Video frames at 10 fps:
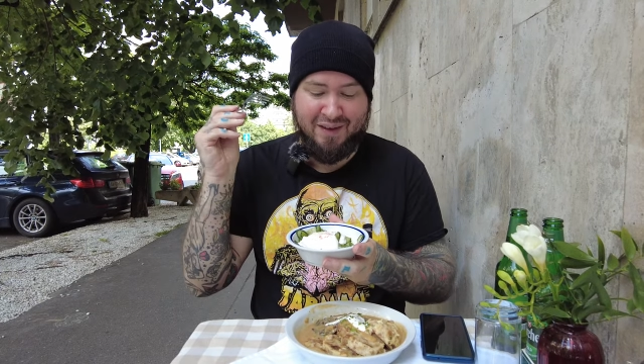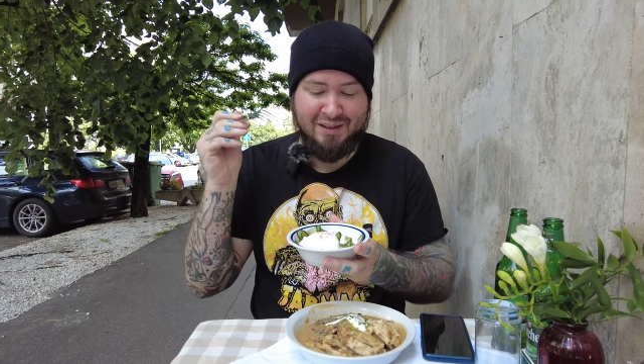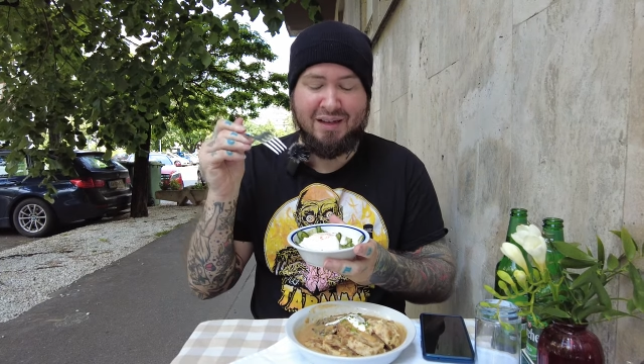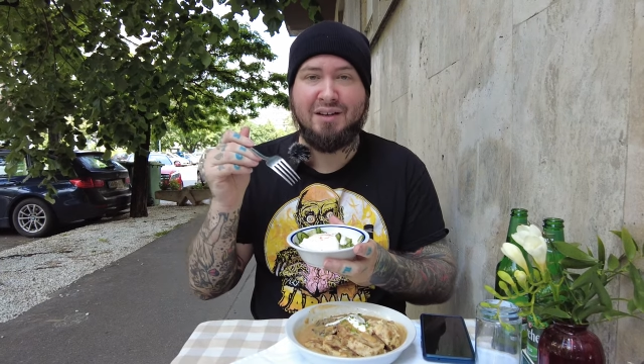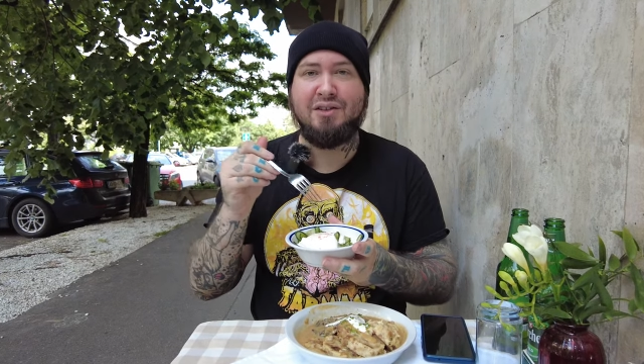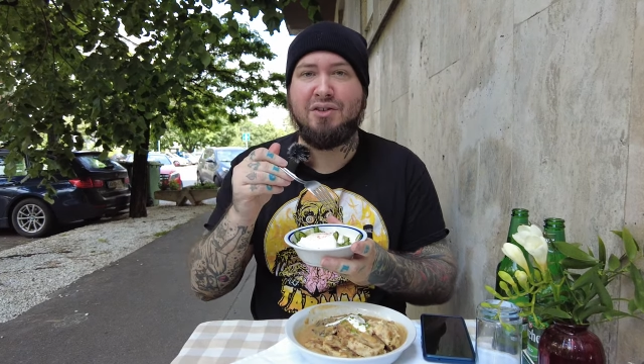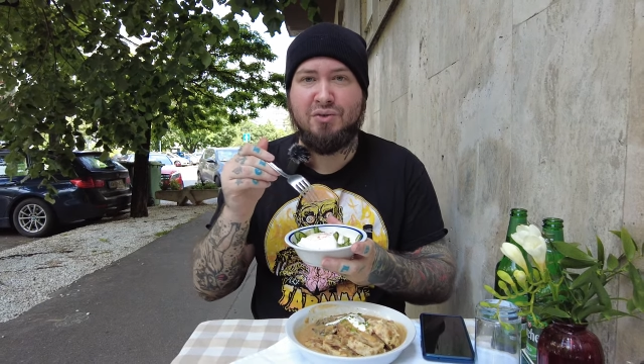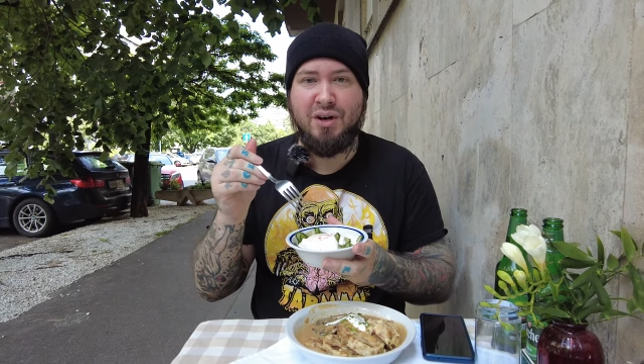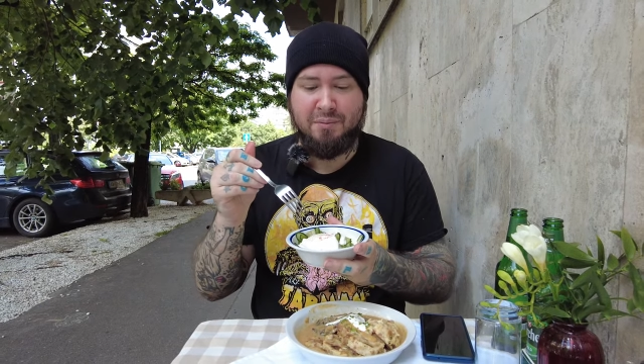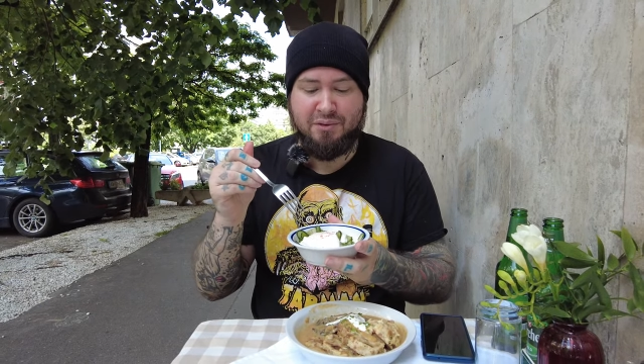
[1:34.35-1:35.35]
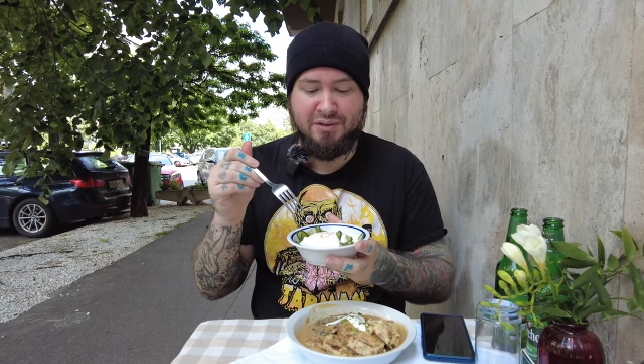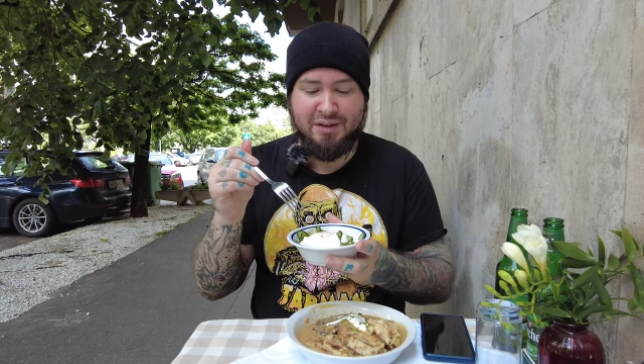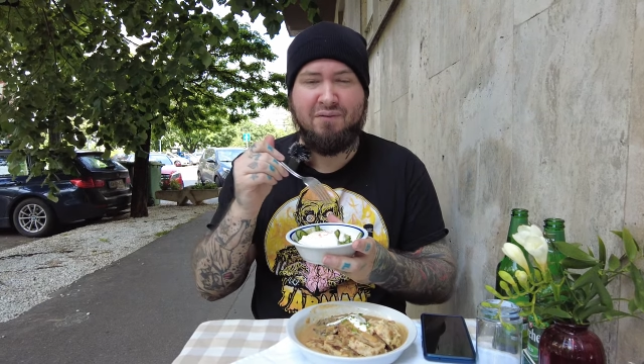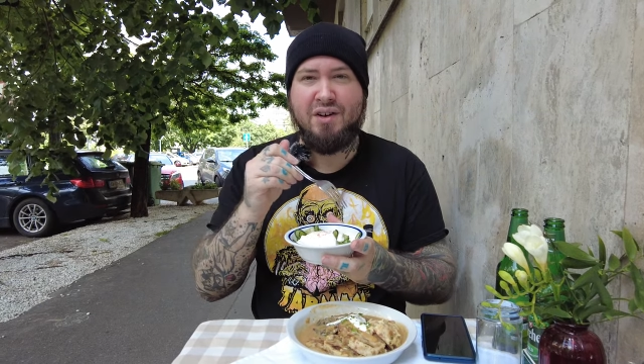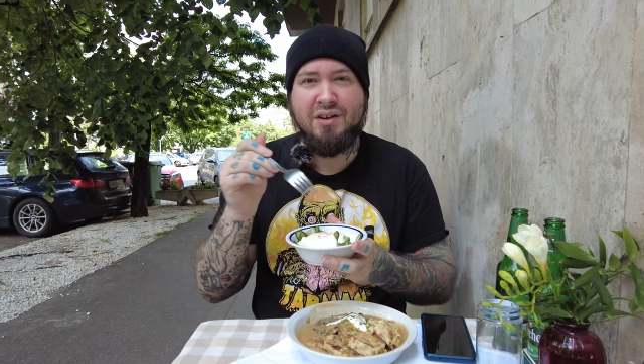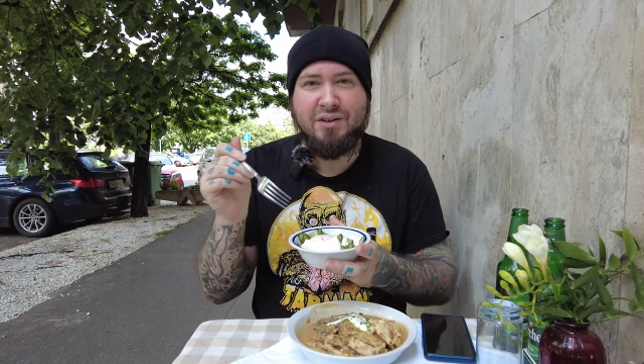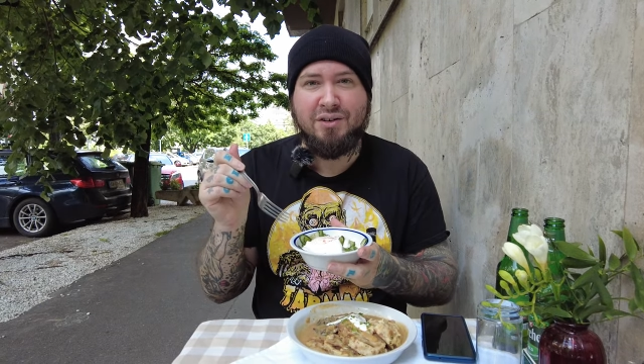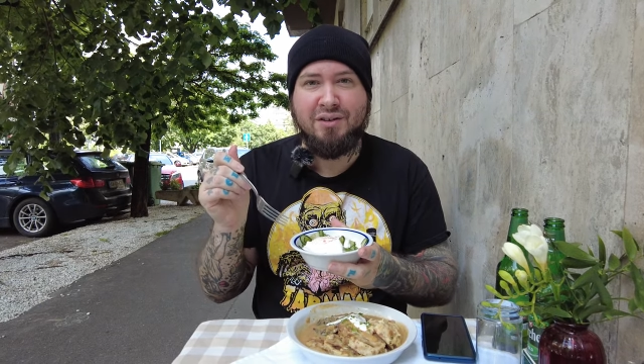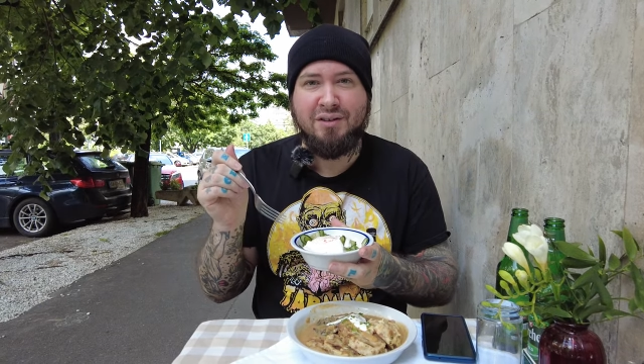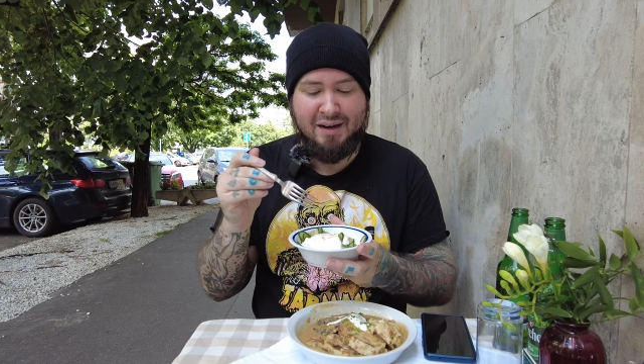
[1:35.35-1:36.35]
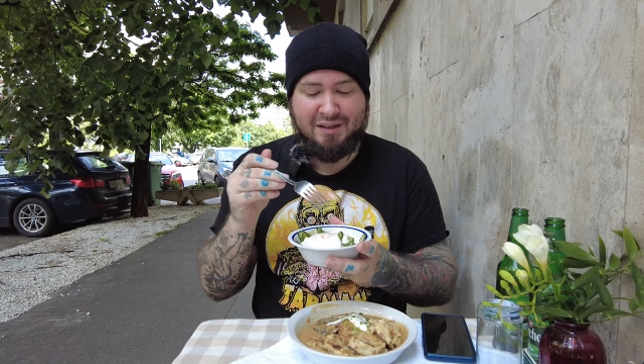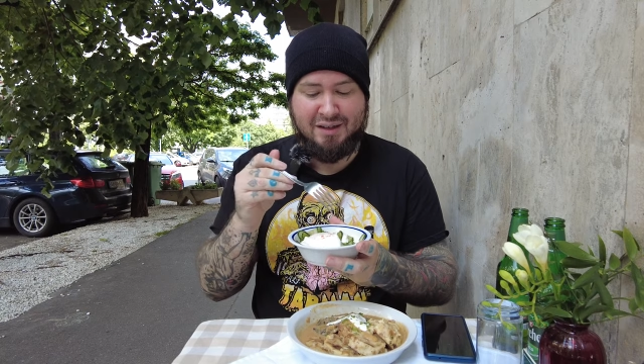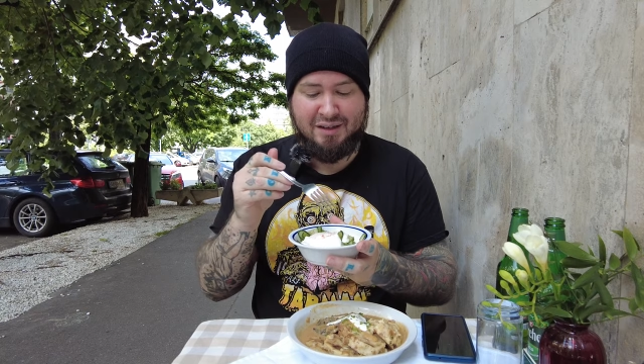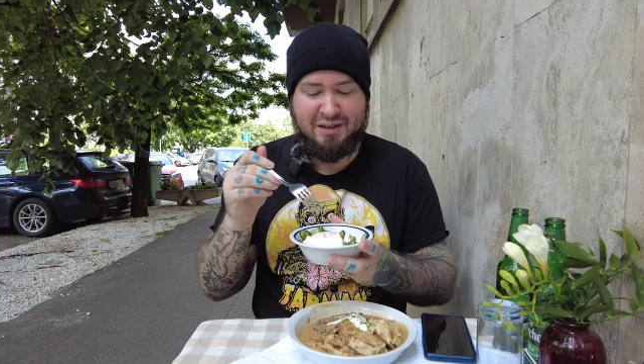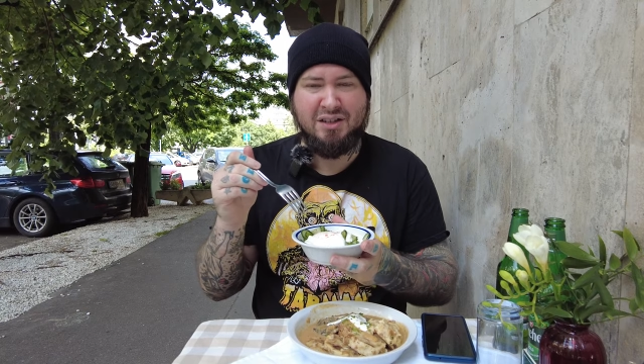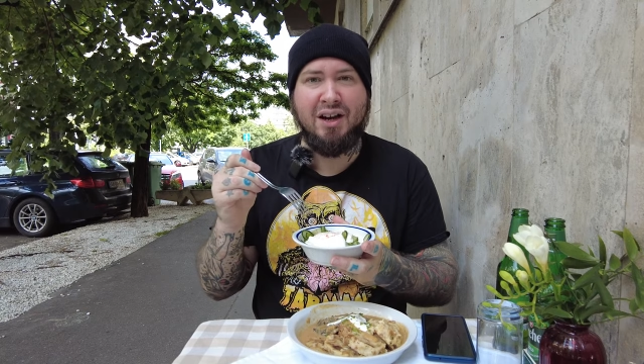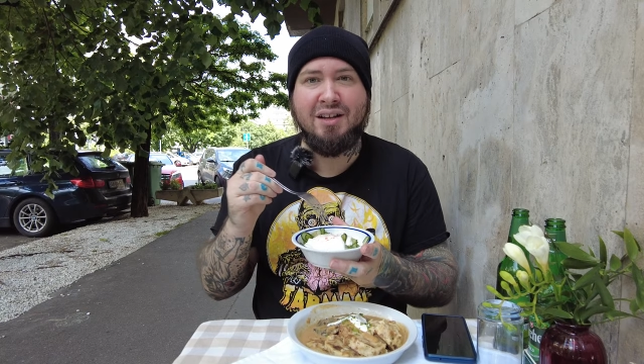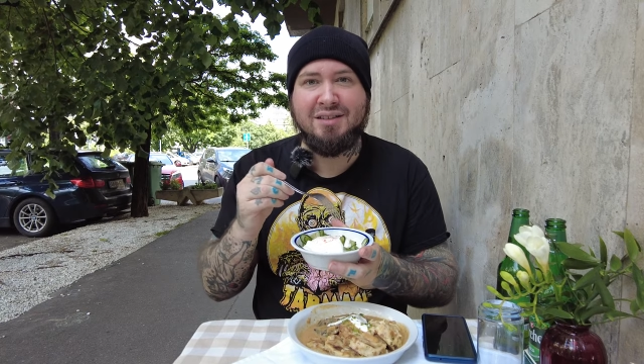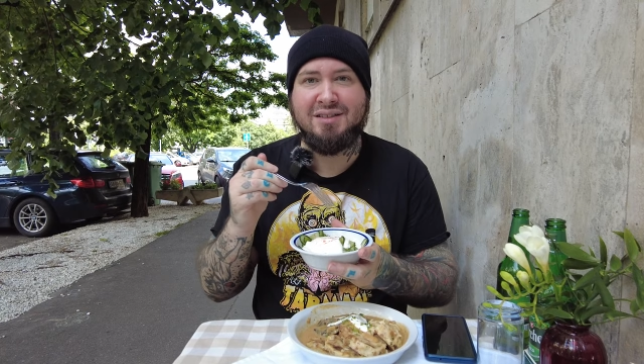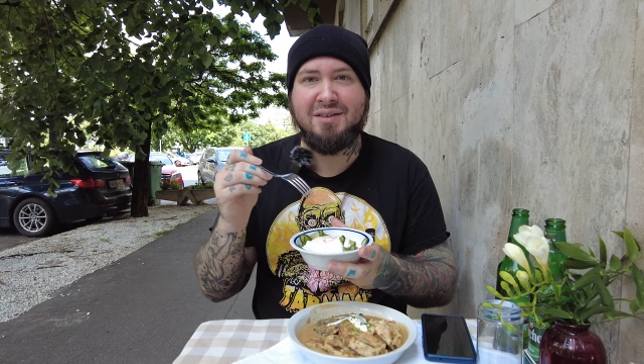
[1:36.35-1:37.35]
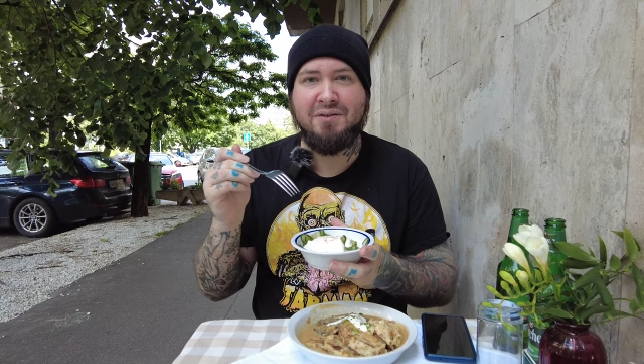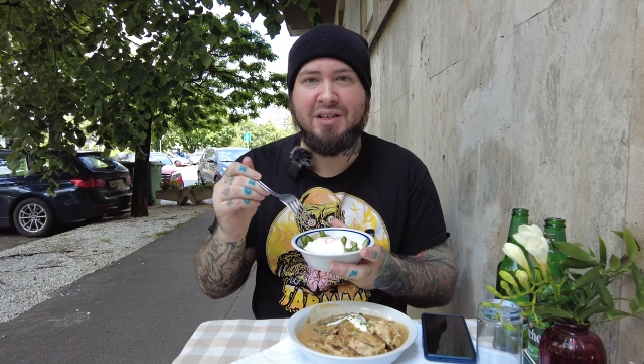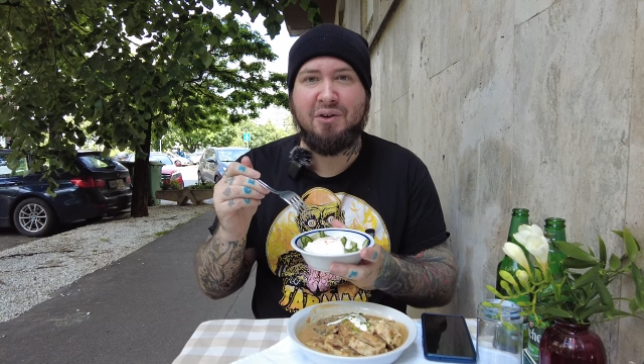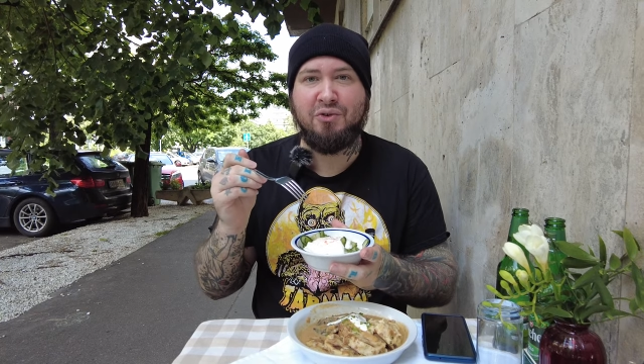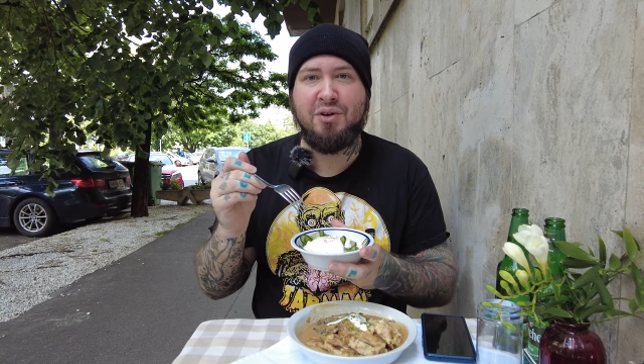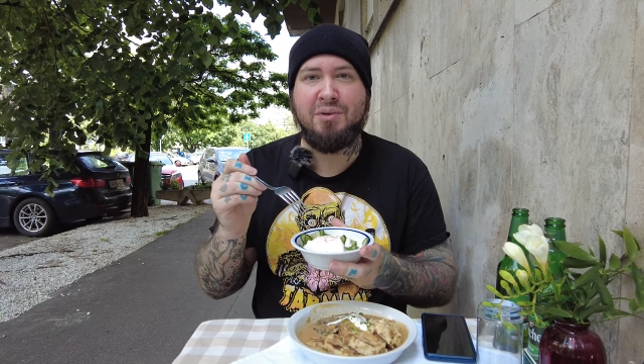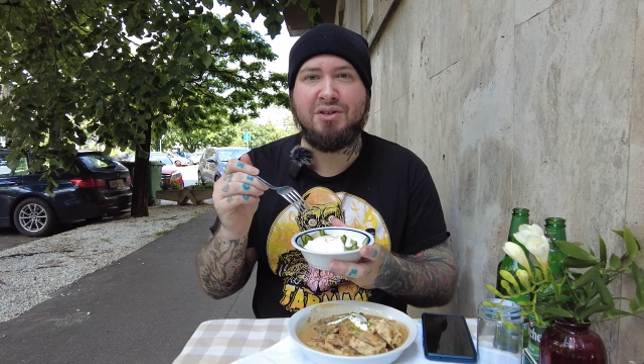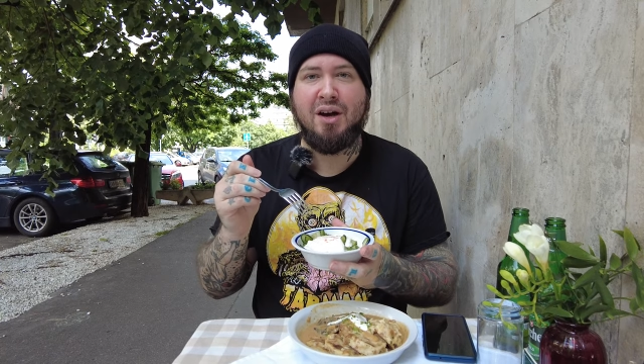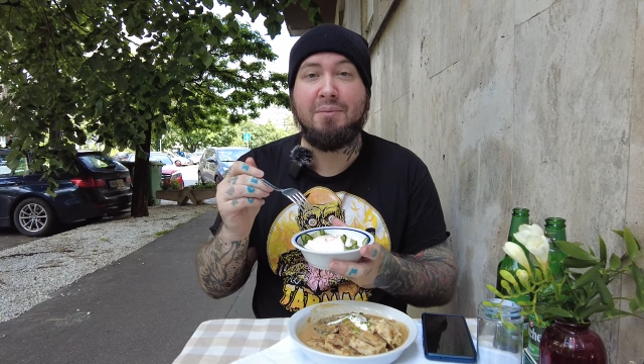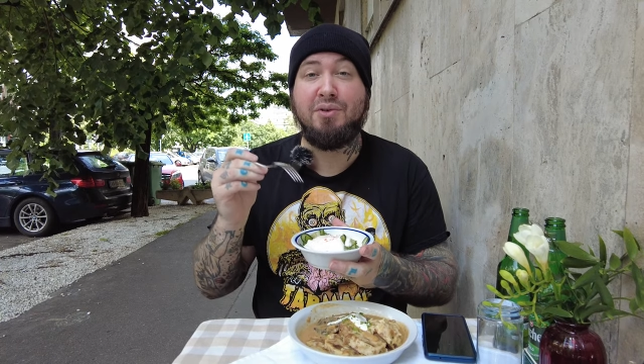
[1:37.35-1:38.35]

It's got cucumbers, vinegar, and it's got tons of sour cream on top.